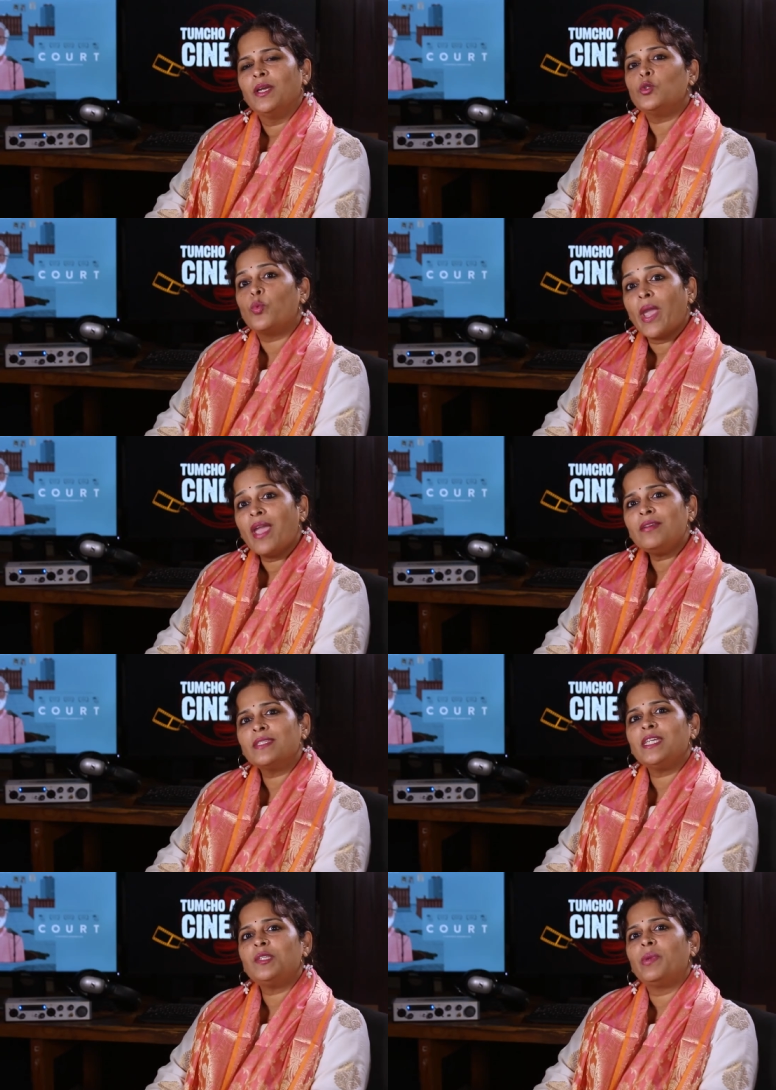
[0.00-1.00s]
To wear a
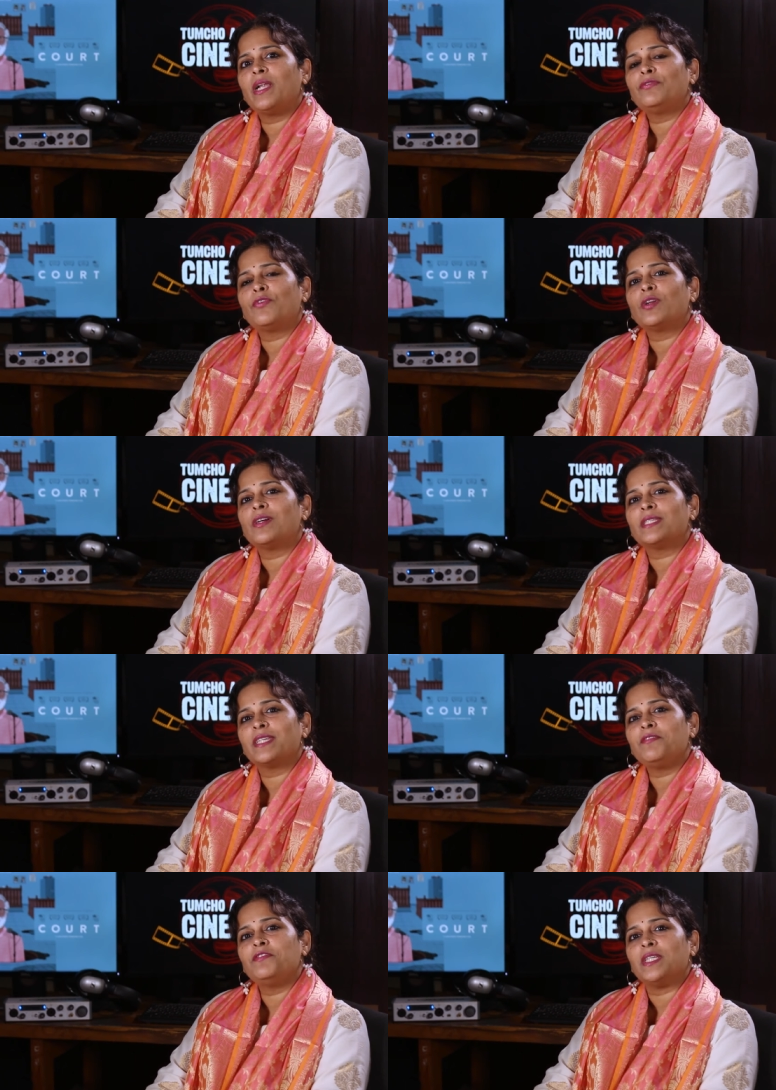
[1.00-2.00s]
seatbelt for her
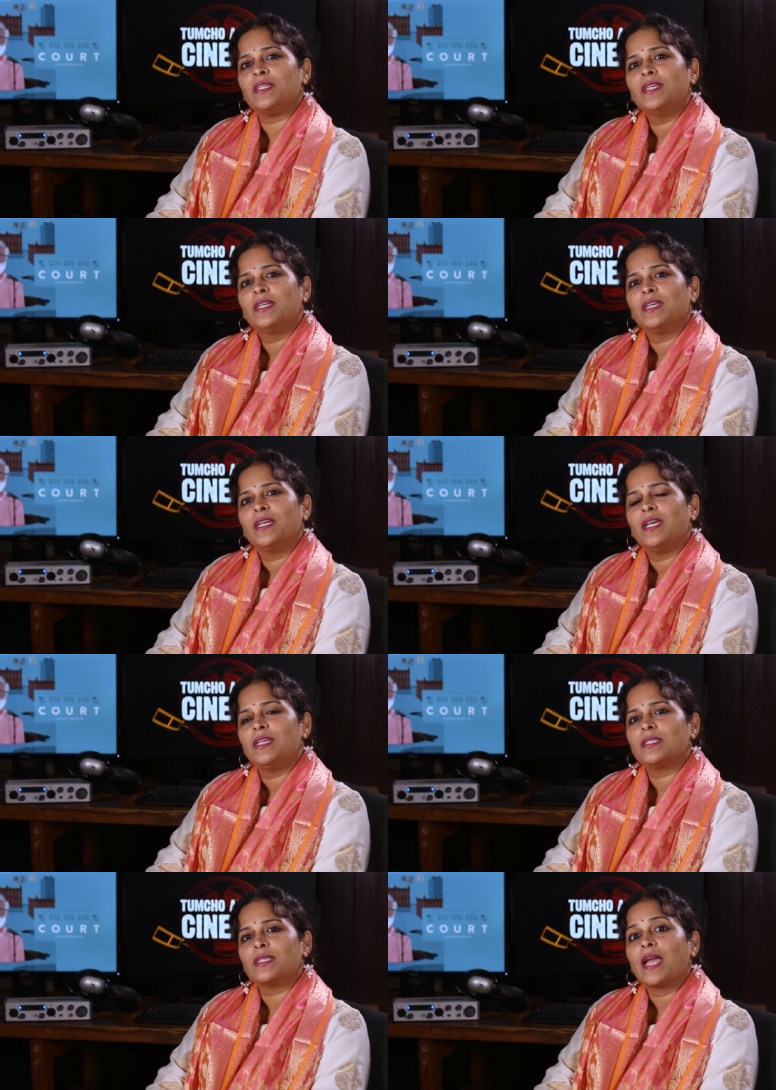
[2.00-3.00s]
safety
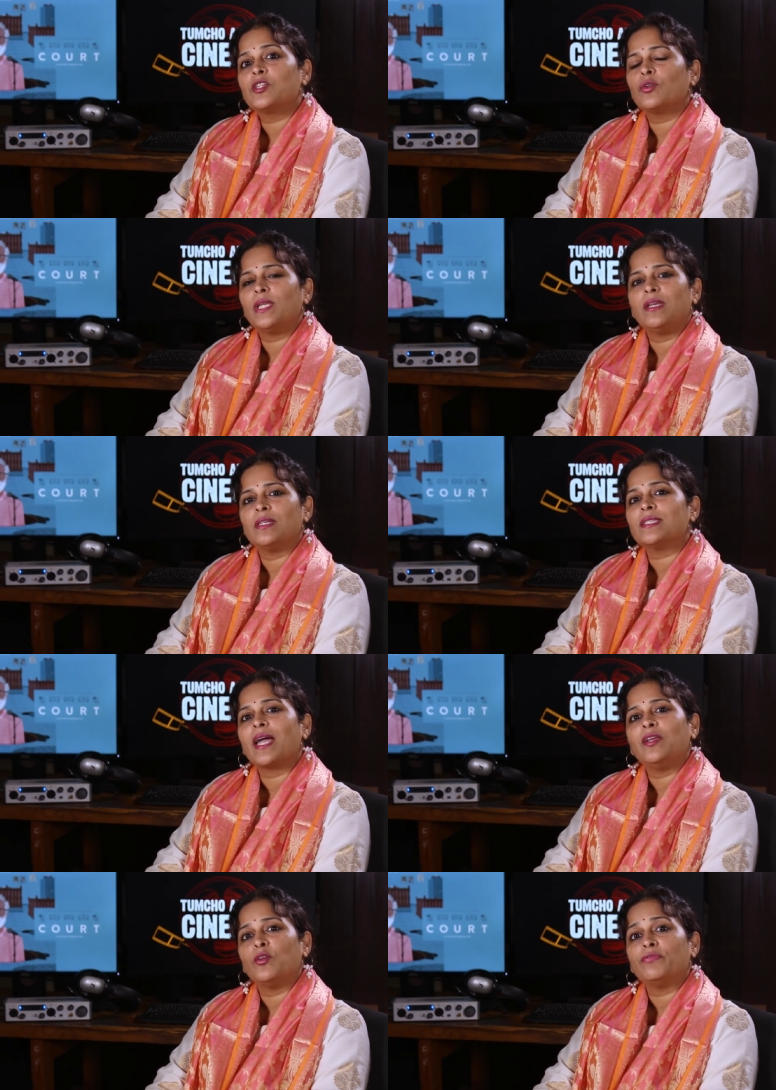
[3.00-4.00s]
is actually a
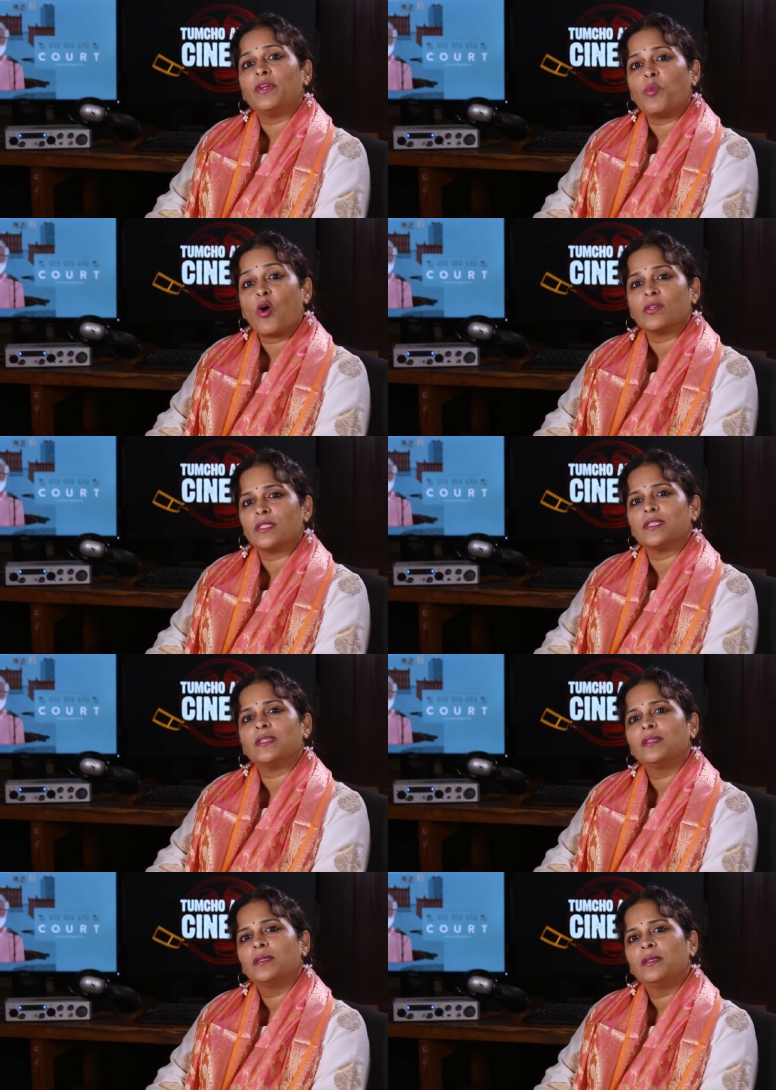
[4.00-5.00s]
sign of hypocrisy.
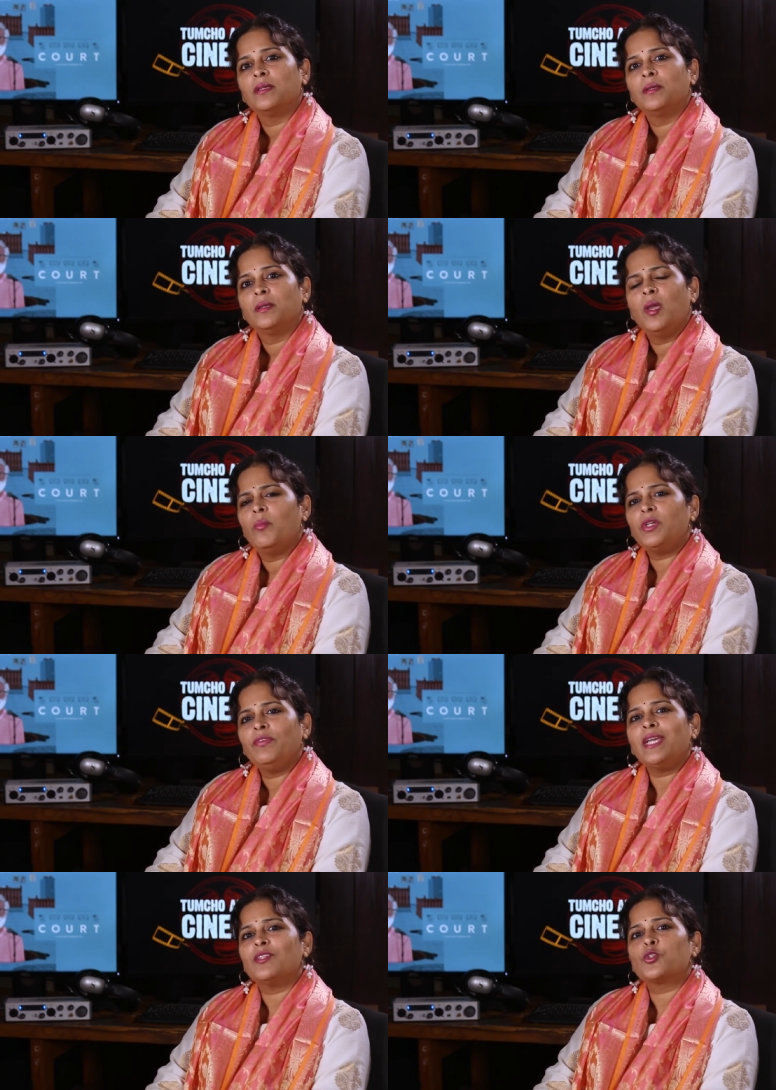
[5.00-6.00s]
But
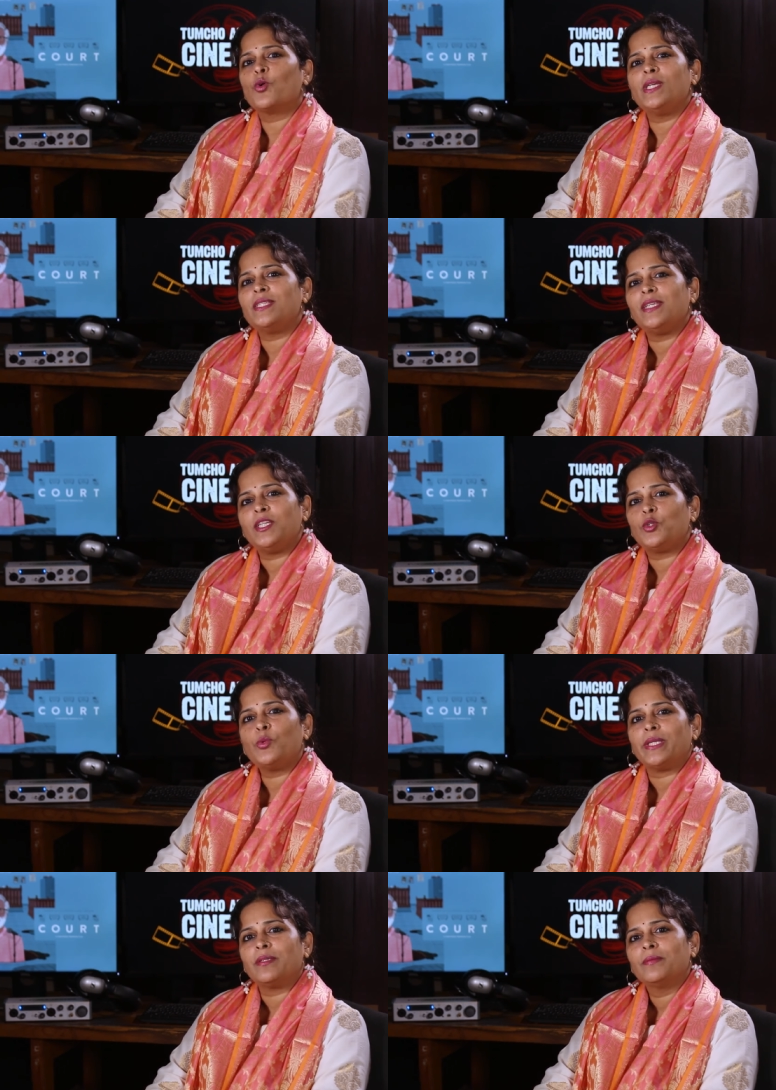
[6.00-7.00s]
we can so easily do
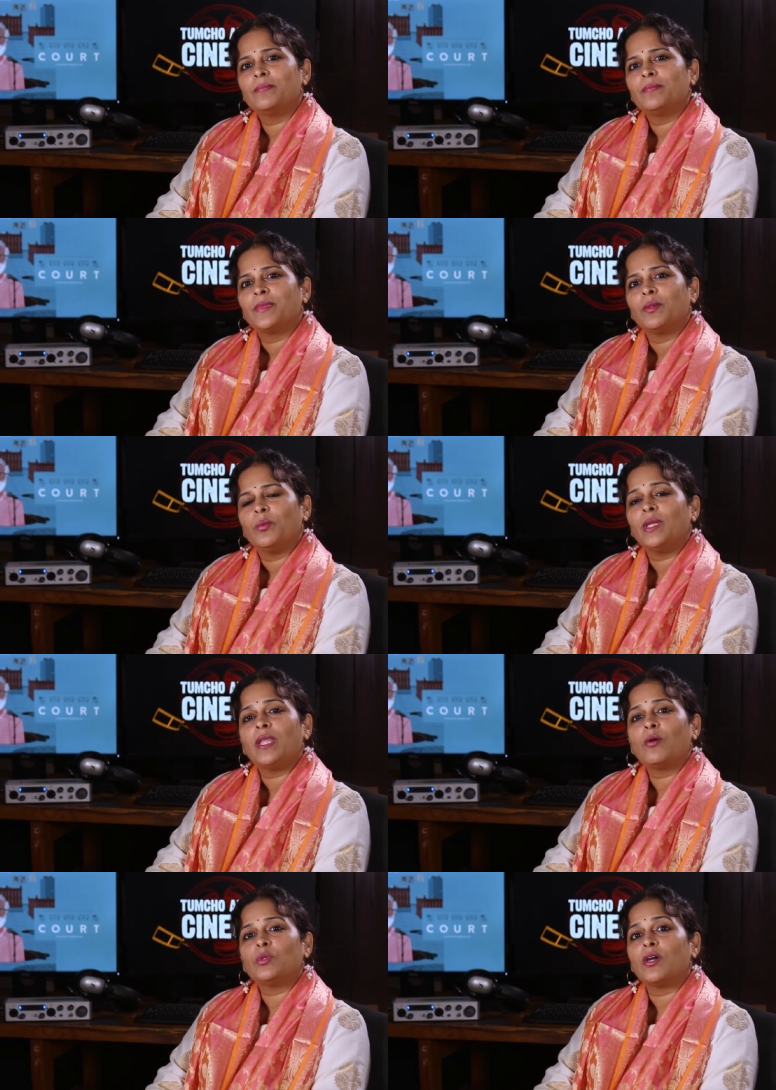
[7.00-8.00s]
it
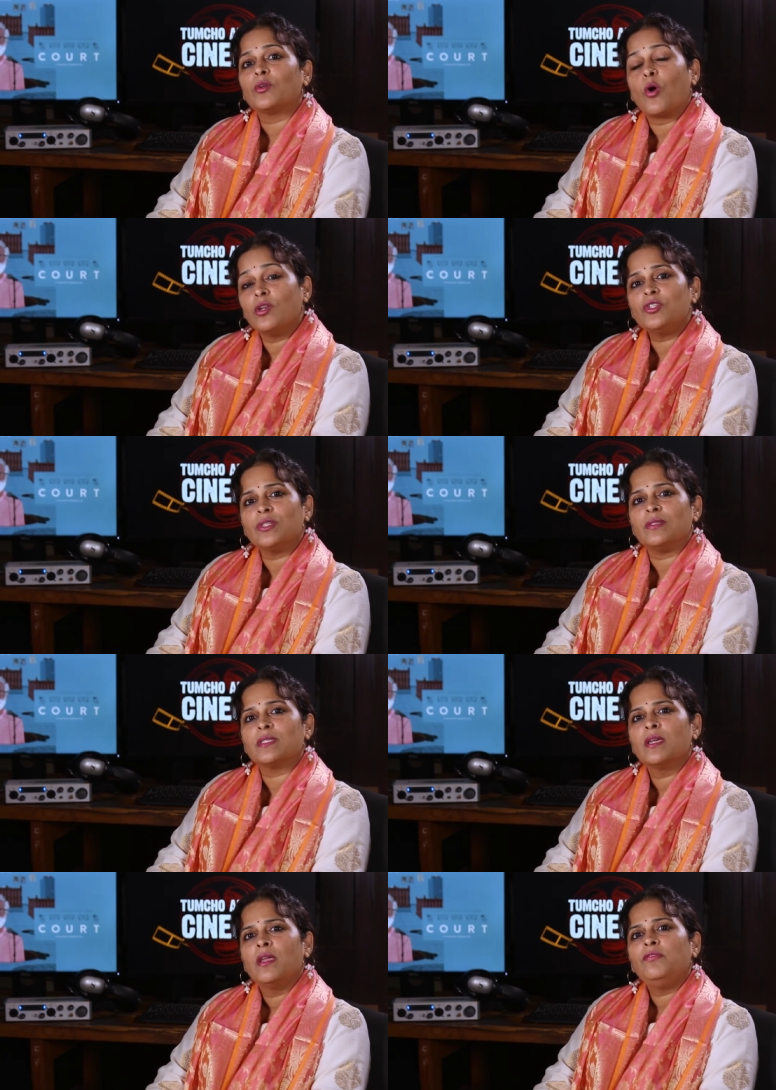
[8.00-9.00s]
without our
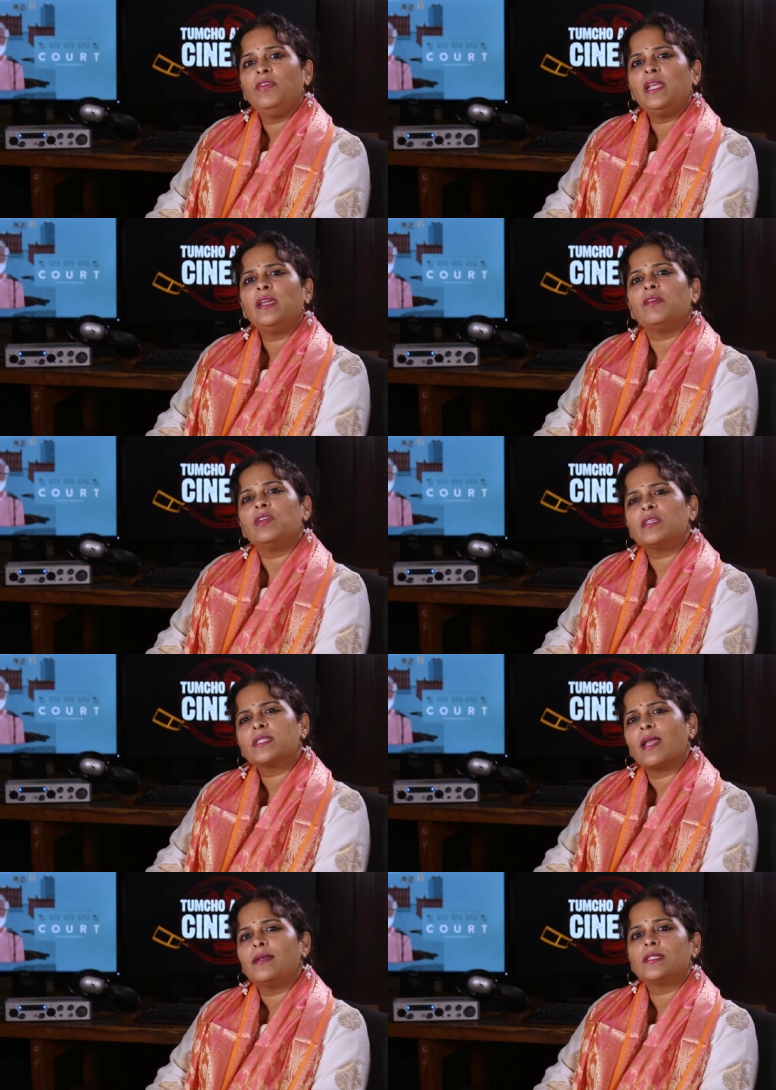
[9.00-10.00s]
conscience feeling even the
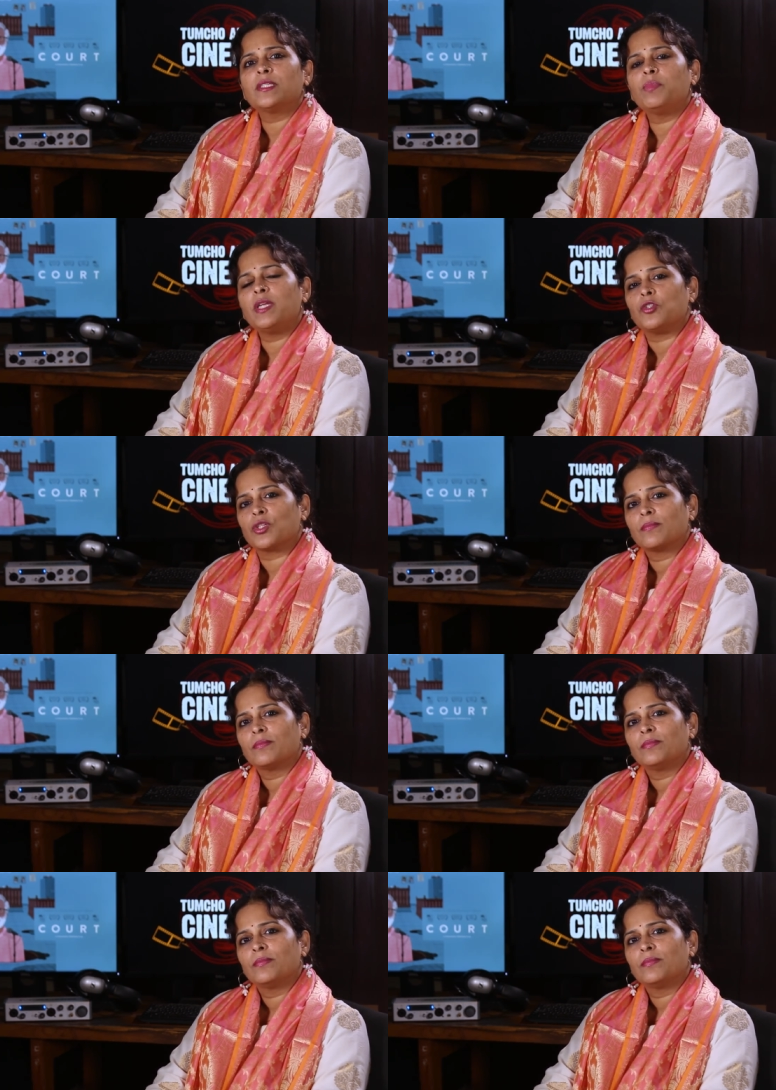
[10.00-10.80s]
slightest pinch.